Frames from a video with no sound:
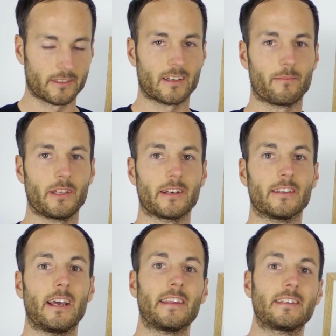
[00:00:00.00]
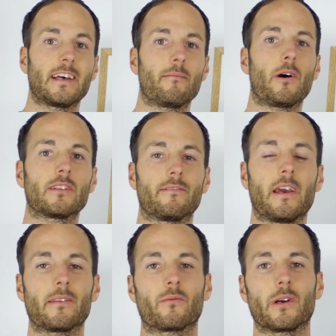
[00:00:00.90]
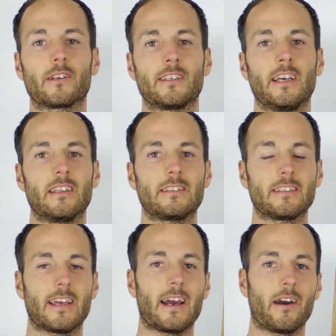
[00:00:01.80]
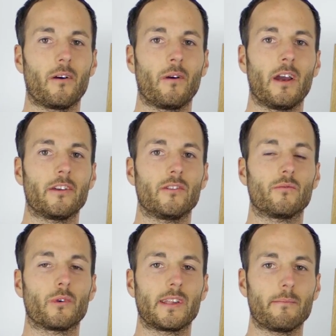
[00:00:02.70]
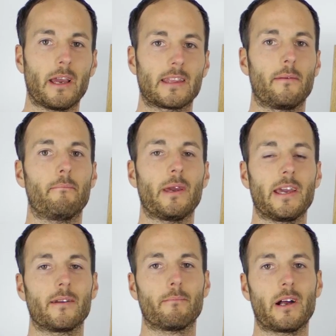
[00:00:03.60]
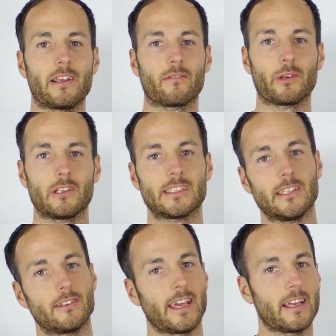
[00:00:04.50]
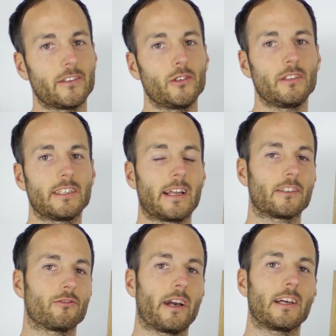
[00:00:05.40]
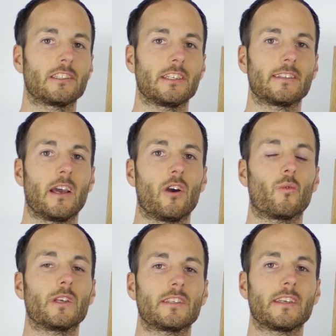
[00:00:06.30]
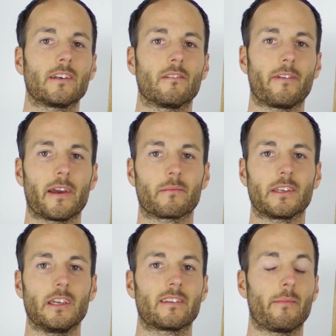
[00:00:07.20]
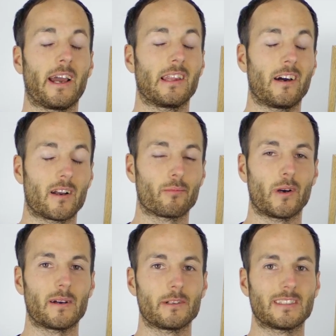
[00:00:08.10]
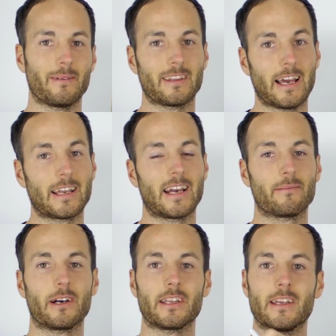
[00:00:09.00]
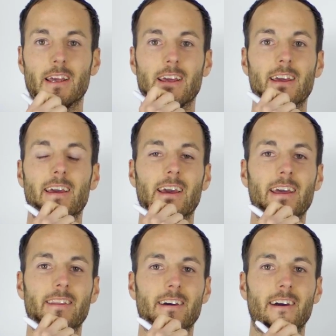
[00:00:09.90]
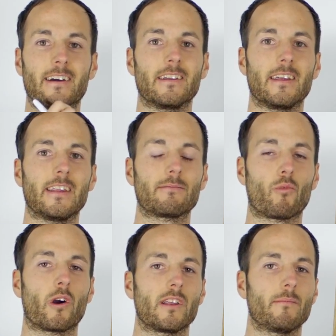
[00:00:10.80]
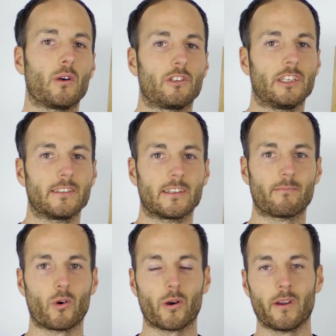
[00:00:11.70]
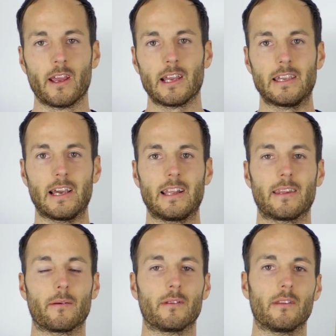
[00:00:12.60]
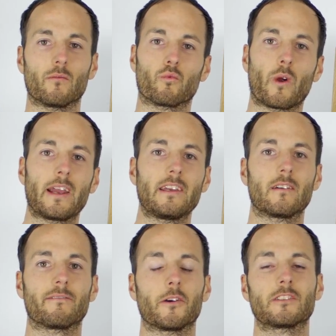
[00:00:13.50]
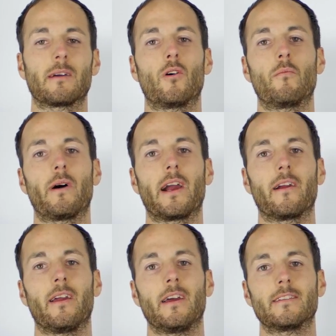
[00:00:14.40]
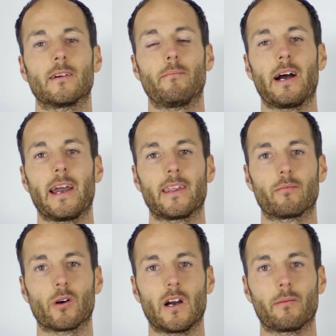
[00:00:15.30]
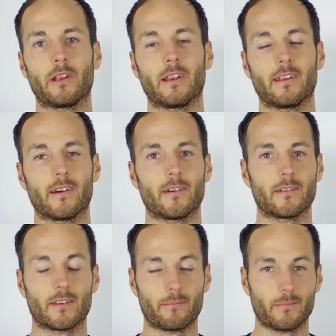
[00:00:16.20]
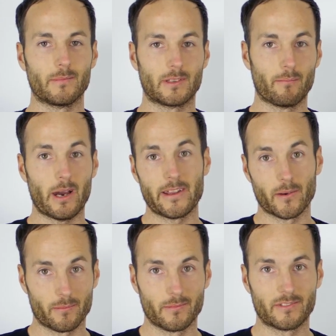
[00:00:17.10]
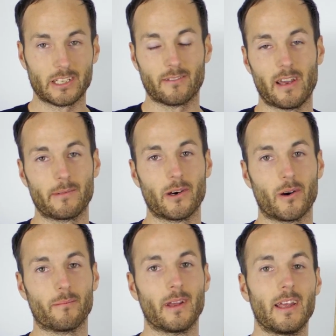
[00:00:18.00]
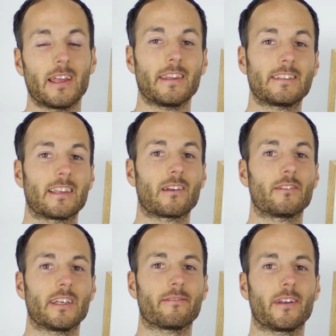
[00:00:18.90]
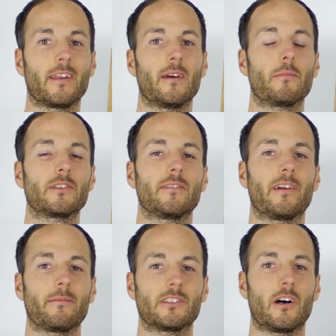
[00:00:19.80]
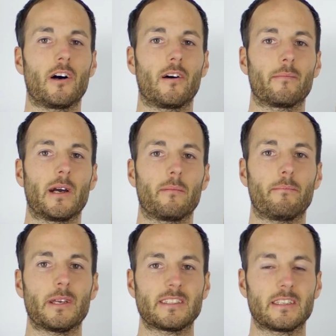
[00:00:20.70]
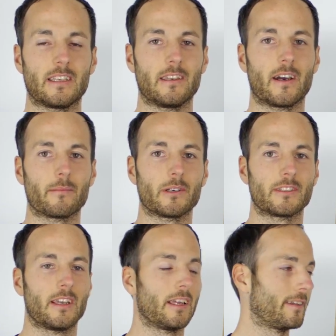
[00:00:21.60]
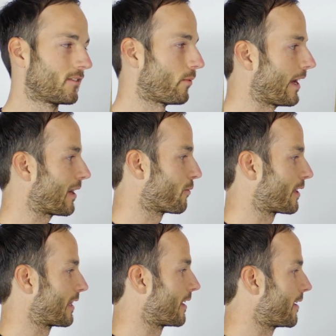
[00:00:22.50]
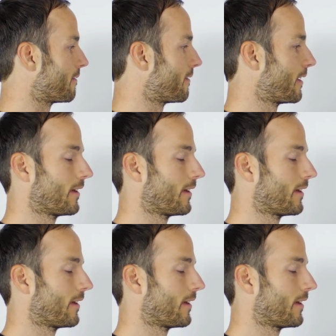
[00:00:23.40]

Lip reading: in a couple years. This is how multifamily works. This is how you really make the big money in real estate. You can't do these kind of strategies with single family. You have to buy a lot of properties to make that kind of money, and it's more on emotions. It's more getting the regular first-time home buyer to buy the property, to buy your single family home. This is a little different. Multifamily is all about business and numbers. This is why I really love